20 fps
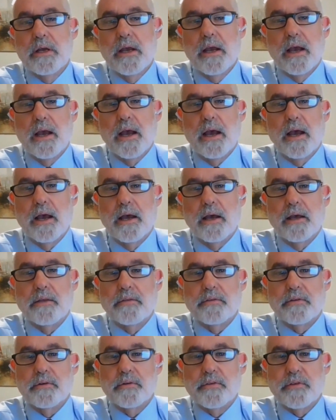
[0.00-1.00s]

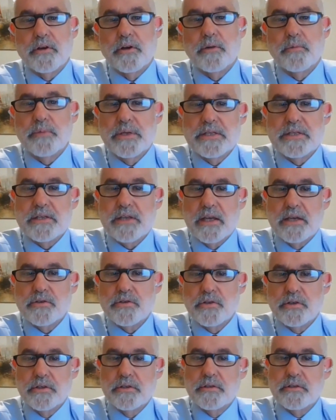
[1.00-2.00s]
their therapy
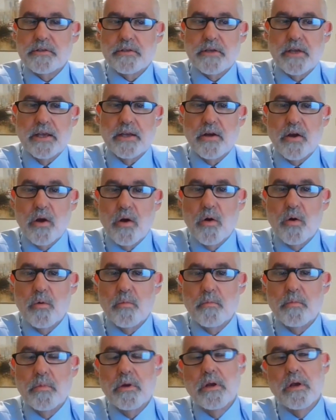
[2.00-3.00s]
sessions at
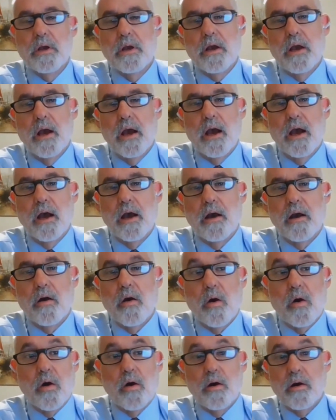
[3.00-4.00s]
home
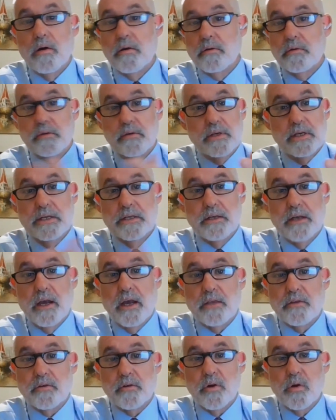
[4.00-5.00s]
or in
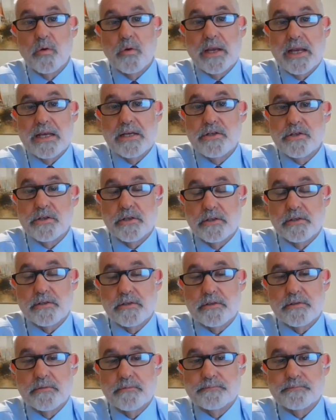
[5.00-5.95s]
other locations.